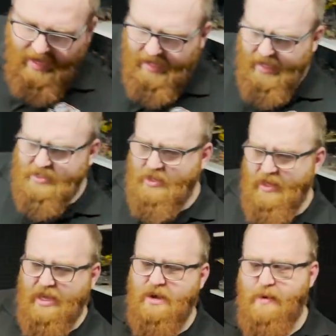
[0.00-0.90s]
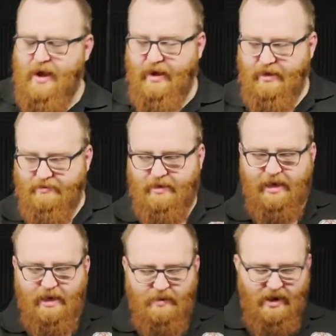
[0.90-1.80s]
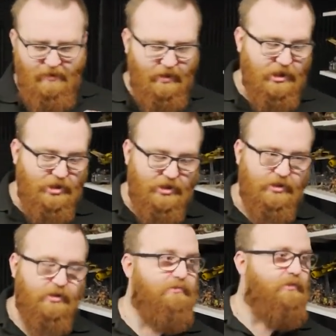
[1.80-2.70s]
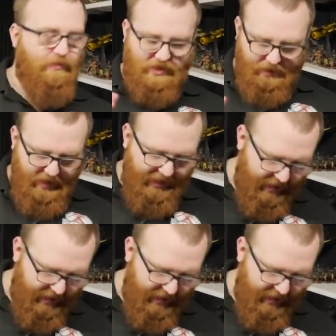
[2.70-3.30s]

uh, yeah, so thinking about it, thinking about it, what I should have done, obviously, but I